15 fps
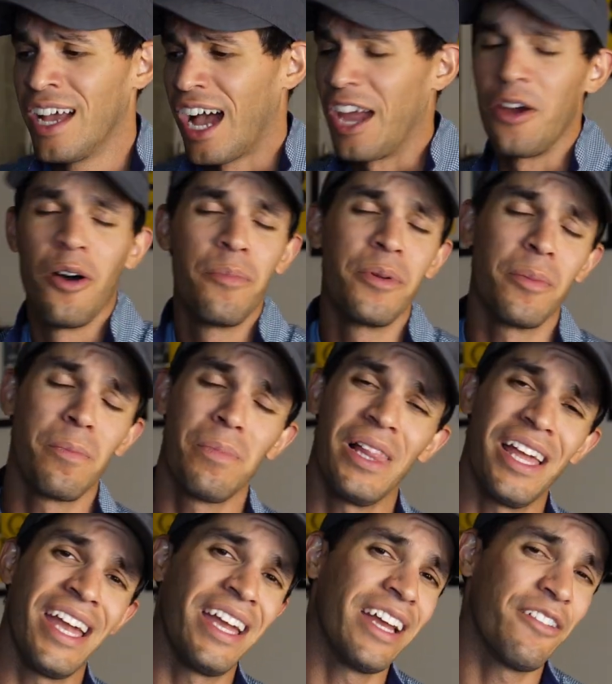I hope you're
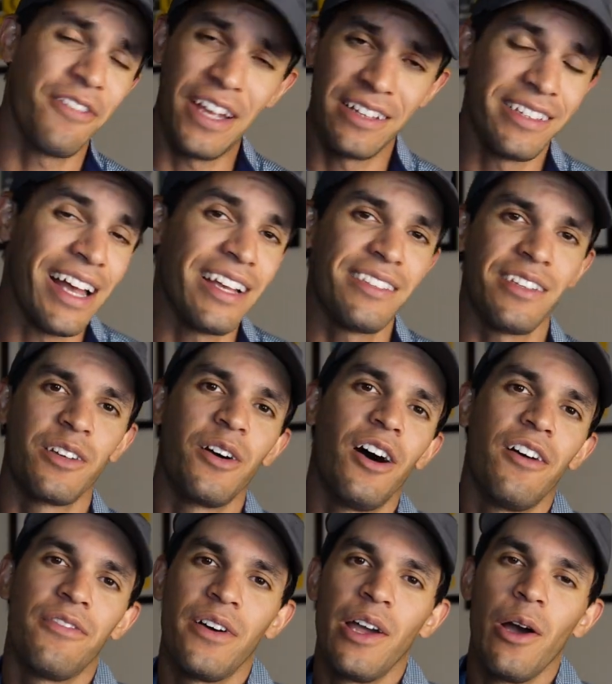playing fantastic
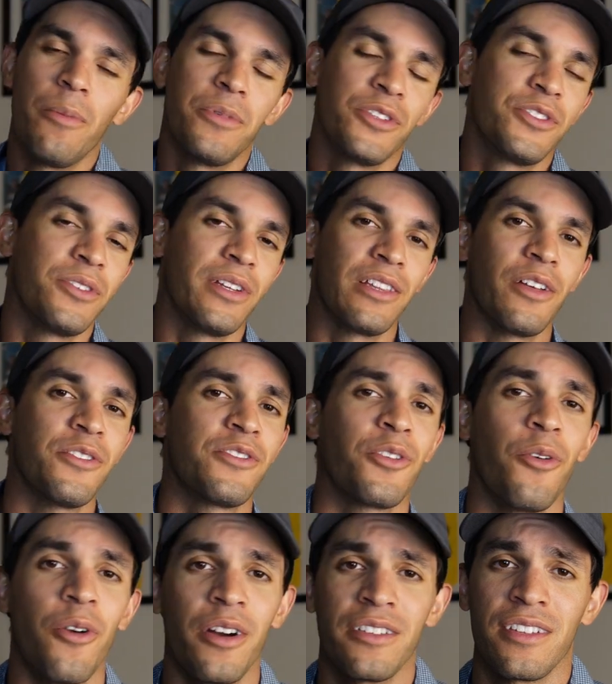golf. I hope you're shooting low
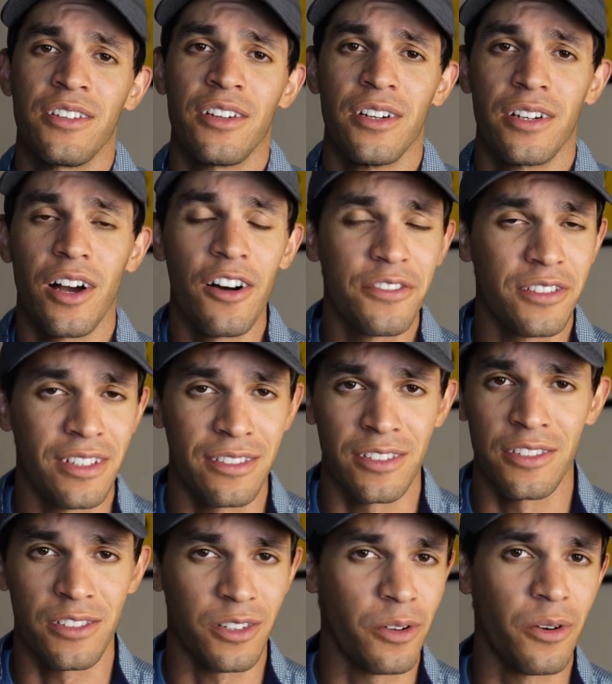scores and your golf
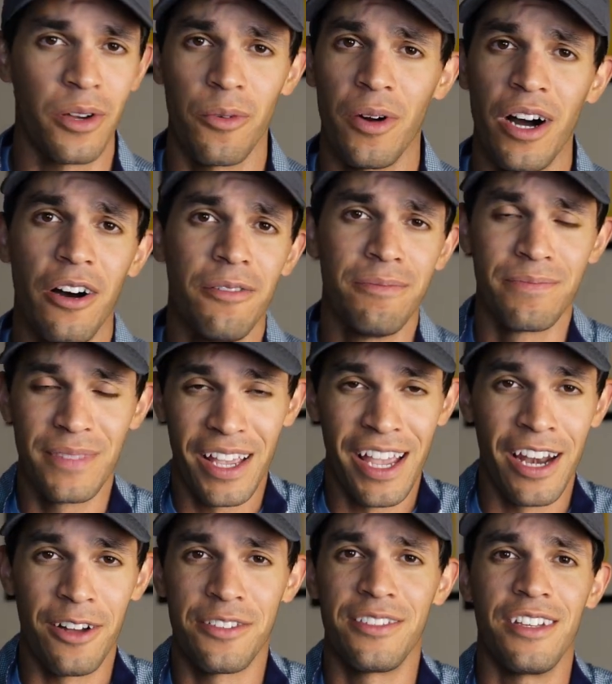seasons are going well.
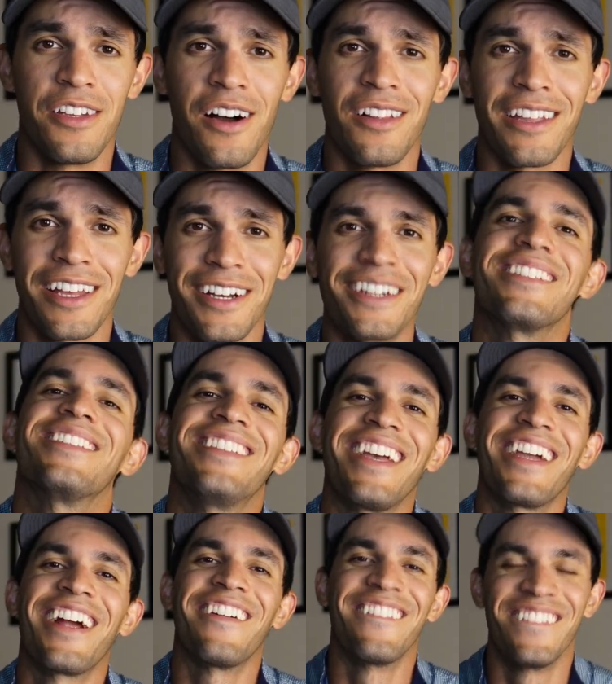And I'll see y'all later. Take
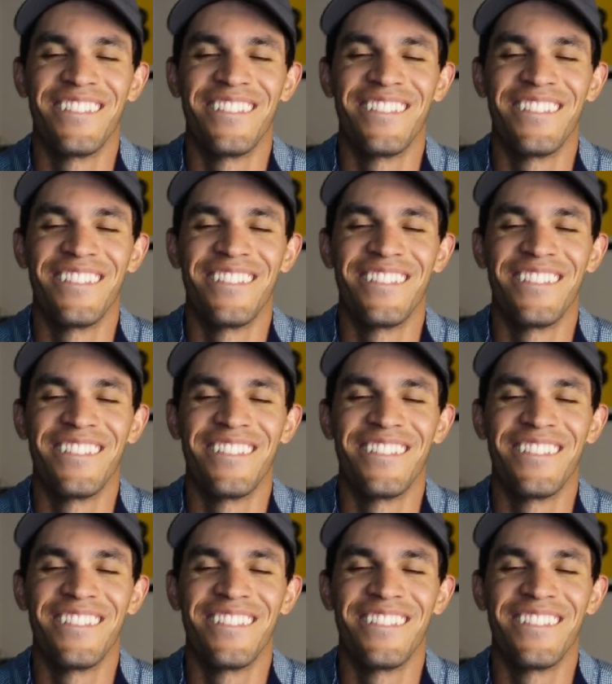care.